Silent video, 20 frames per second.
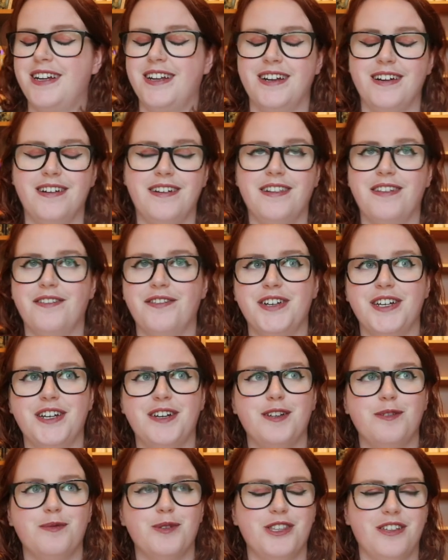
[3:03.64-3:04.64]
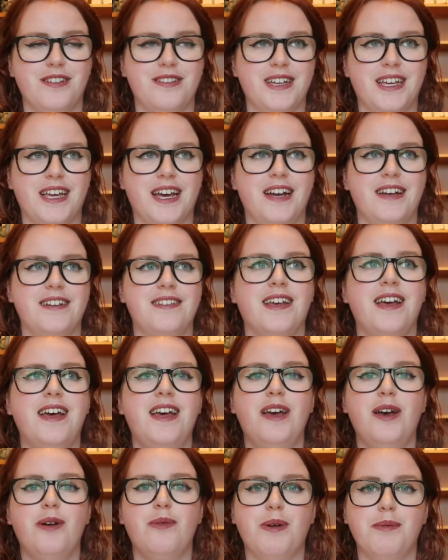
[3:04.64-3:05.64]
it in other videos, but just in case,
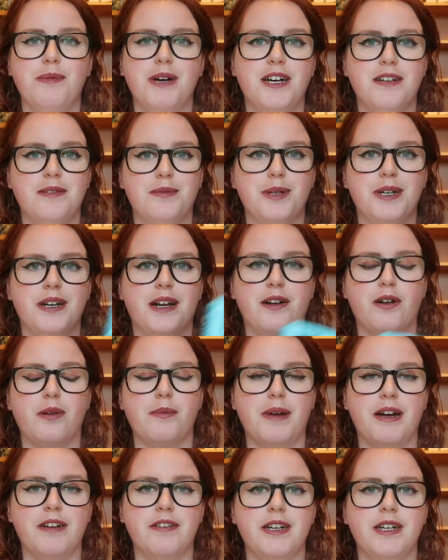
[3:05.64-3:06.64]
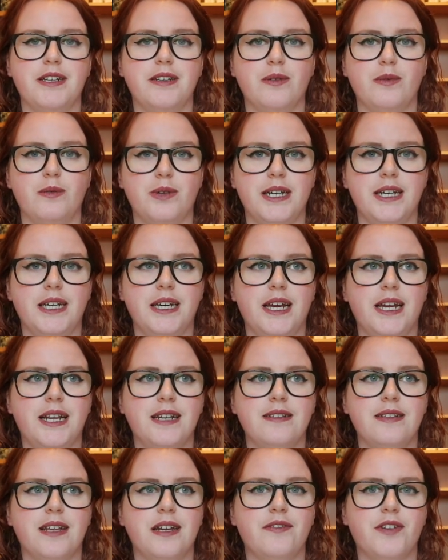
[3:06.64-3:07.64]
when my husband and I got married, we,
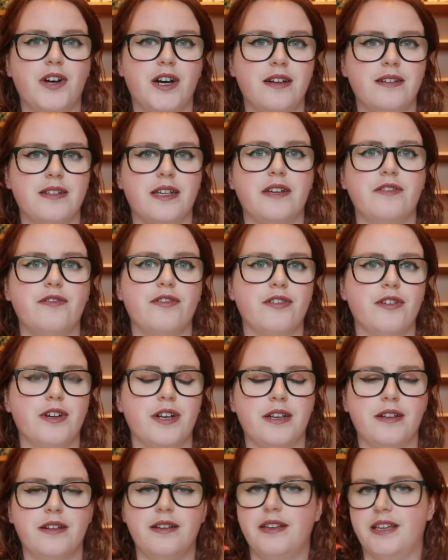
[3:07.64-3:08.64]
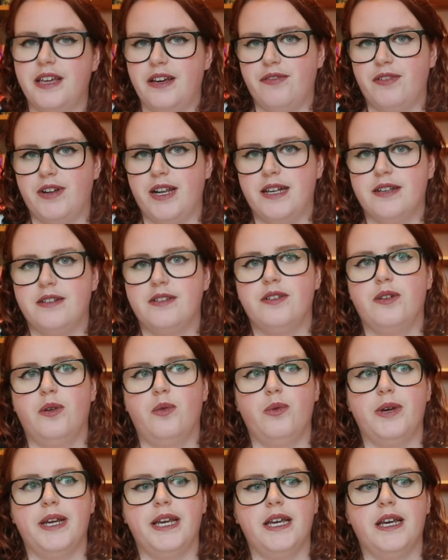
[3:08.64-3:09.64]
instead of asking for a gift list,
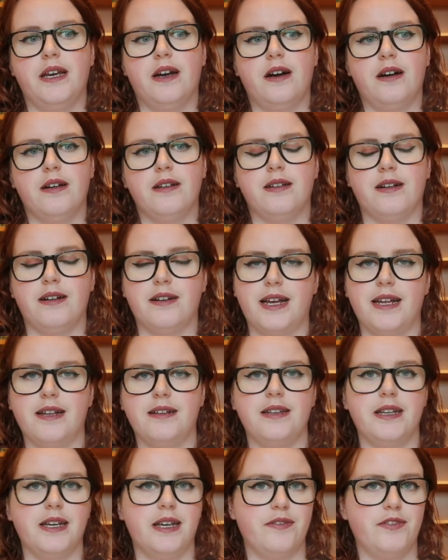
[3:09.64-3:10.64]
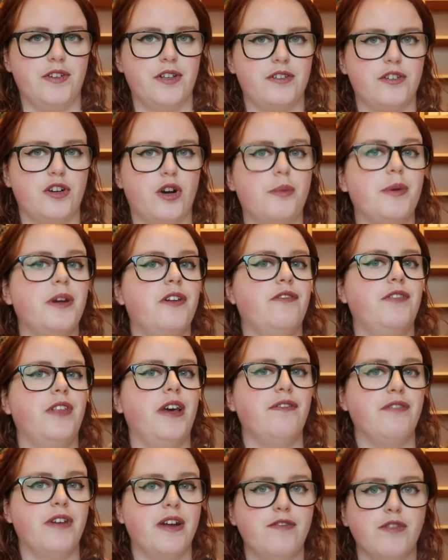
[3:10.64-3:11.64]
we asked our guests to gift us a copy of
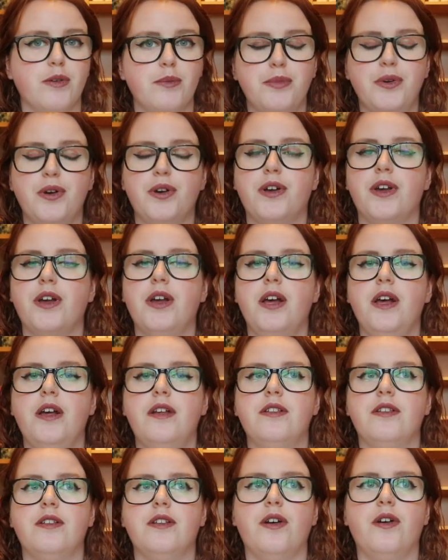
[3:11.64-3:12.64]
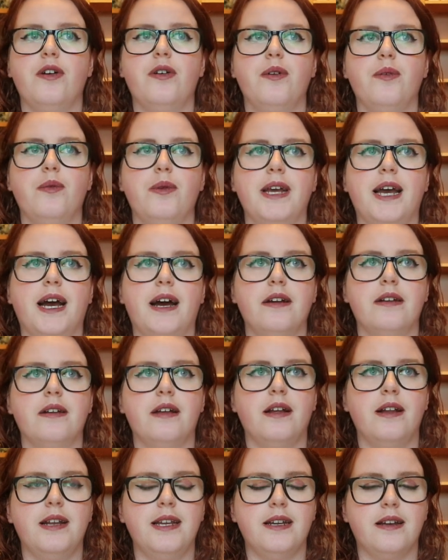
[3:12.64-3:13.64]
their favourite book. So we had
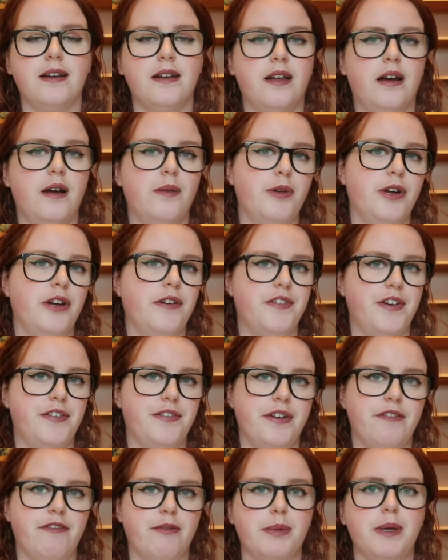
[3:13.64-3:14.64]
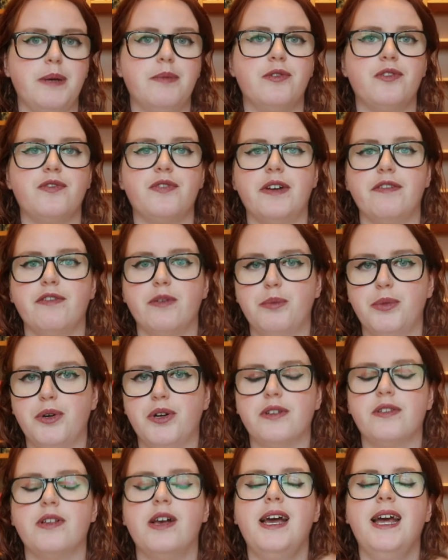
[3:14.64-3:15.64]
a little library of our favourite people's favourite
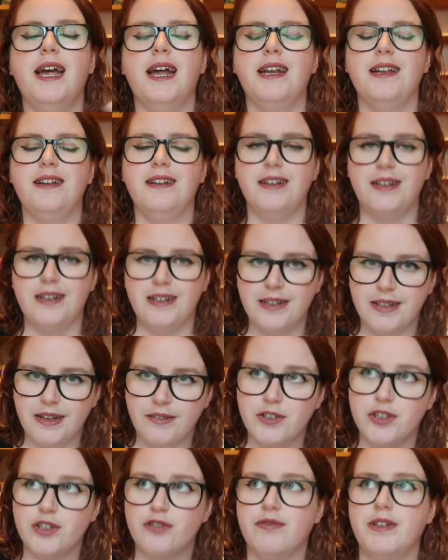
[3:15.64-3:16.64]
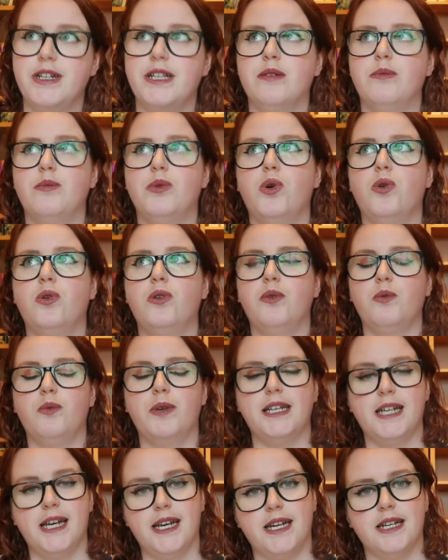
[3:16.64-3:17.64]
books, and in an endeavour to read them all, we
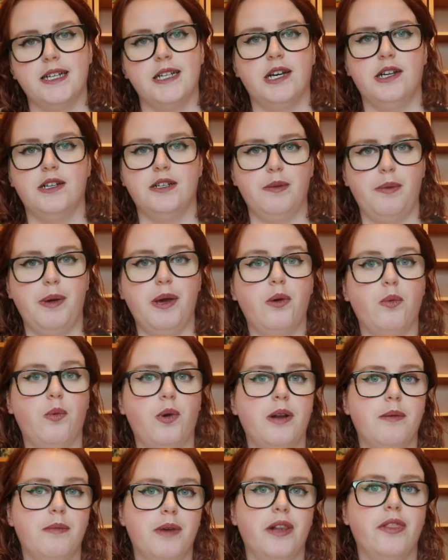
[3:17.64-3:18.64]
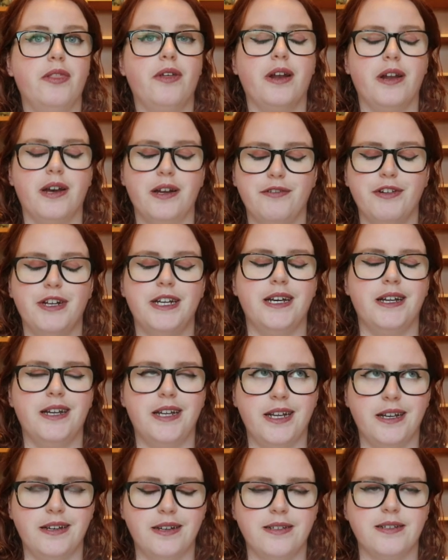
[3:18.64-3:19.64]
take it in turns to pick one a month, and I read it and
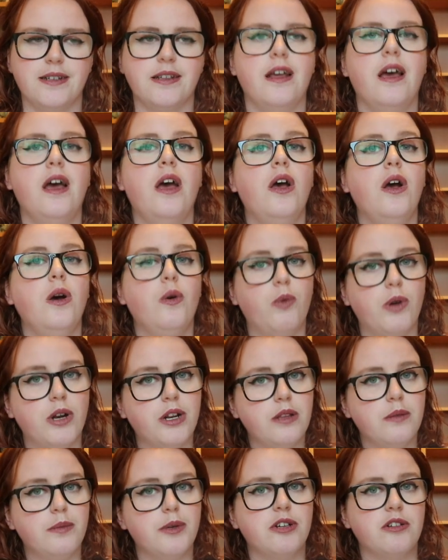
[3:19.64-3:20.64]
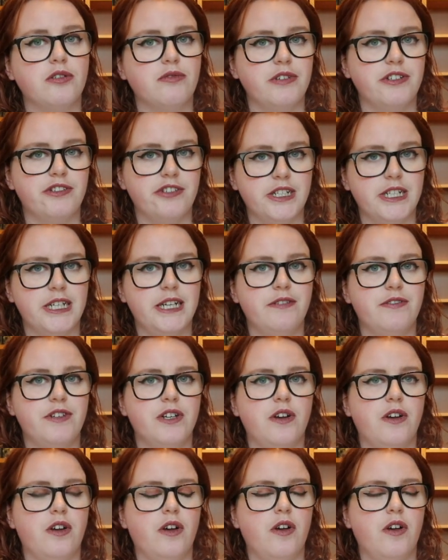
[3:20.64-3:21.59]
he doesn't. One of the books we received